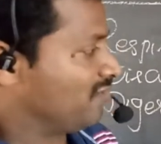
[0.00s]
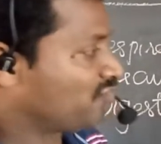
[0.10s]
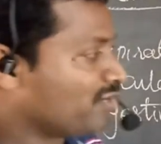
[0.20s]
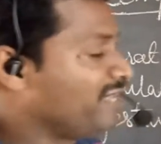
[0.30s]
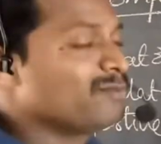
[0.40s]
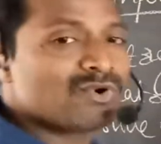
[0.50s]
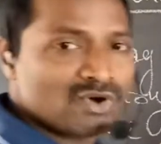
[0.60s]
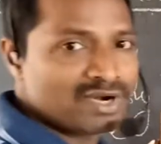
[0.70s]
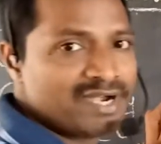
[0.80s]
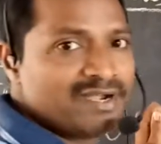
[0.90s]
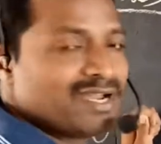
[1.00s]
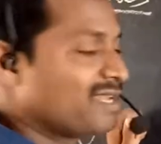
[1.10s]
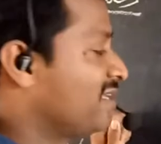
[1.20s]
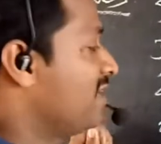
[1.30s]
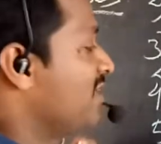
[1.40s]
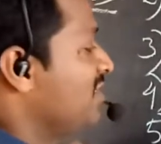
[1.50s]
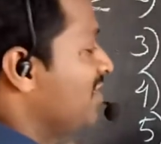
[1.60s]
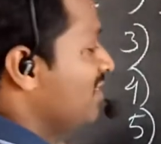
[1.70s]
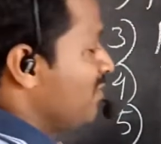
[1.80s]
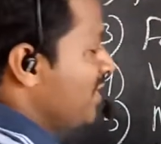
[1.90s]
sodium chloride, etc. They
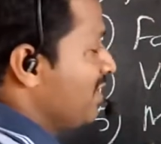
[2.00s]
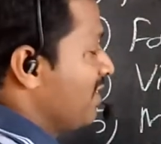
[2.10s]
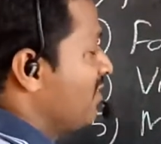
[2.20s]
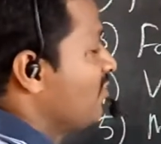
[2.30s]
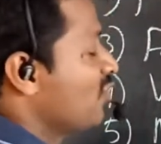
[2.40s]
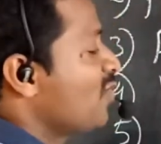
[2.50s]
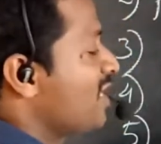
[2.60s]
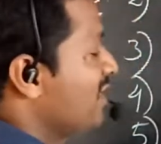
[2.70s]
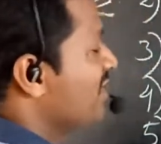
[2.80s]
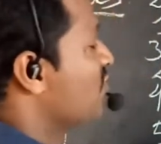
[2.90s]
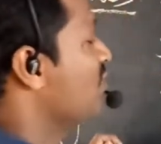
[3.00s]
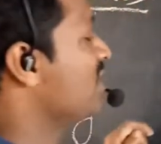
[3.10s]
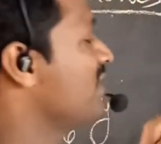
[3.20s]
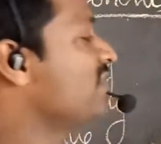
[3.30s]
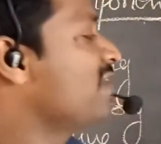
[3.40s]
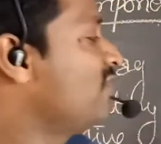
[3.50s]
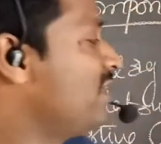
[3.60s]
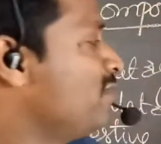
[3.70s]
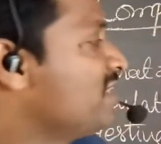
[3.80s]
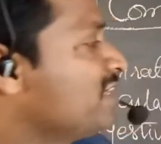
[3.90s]
are all the minerals. So what are the sources of
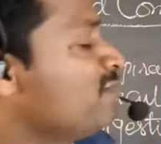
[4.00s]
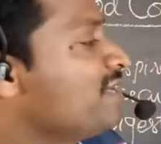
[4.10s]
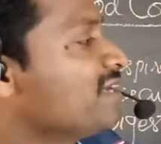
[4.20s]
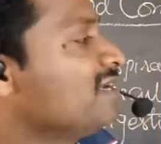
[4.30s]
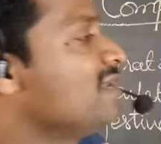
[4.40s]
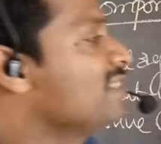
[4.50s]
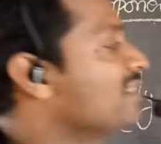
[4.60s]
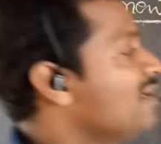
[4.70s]
vitamins and minerals?